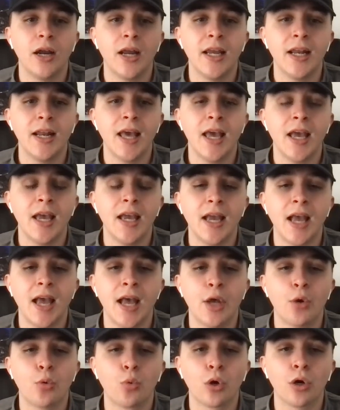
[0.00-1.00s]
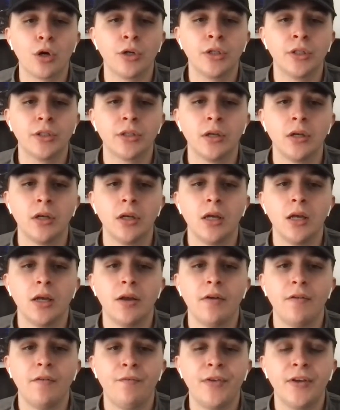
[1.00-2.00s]
Edwards
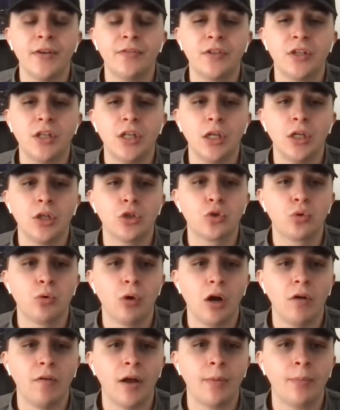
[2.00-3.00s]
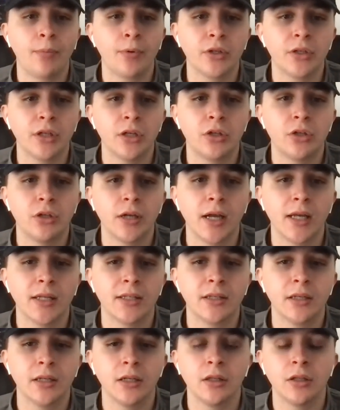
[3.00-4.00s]
1512. I appreciate you guys
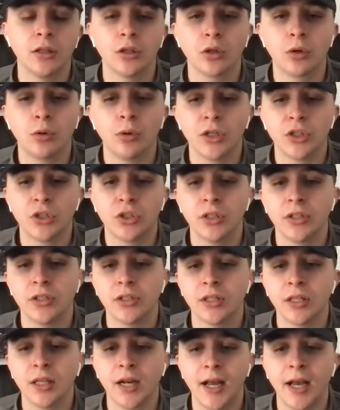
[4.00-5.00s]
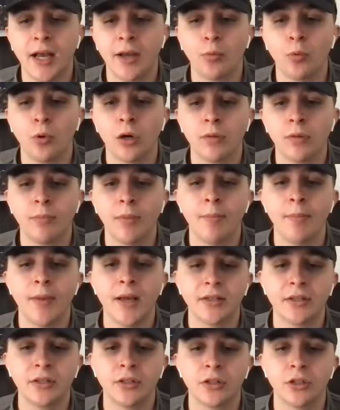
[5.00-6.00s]
sending in the questions. And then I had one in my
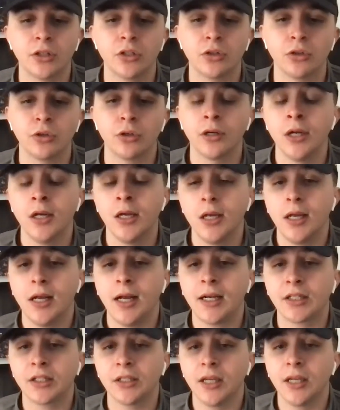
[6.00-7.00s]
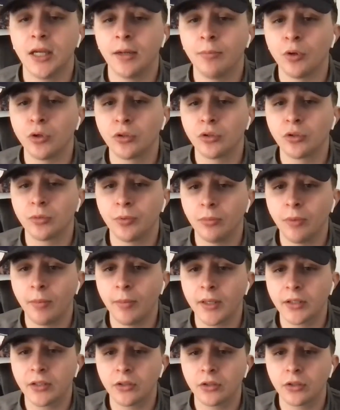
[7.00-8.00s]
messages, or actually I had multiple in my
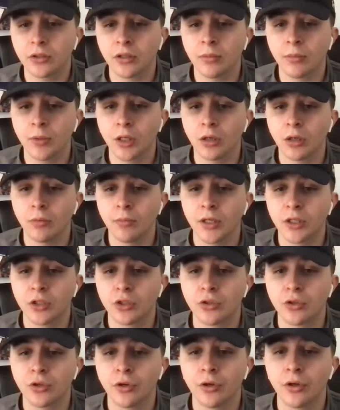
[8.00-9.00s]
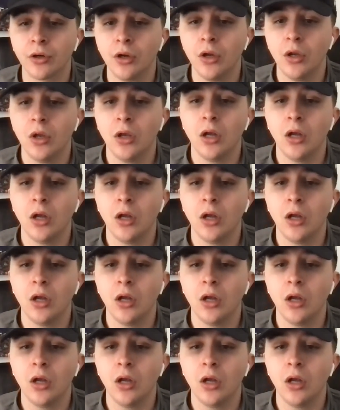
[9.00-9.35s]
messages. Let me go make sure.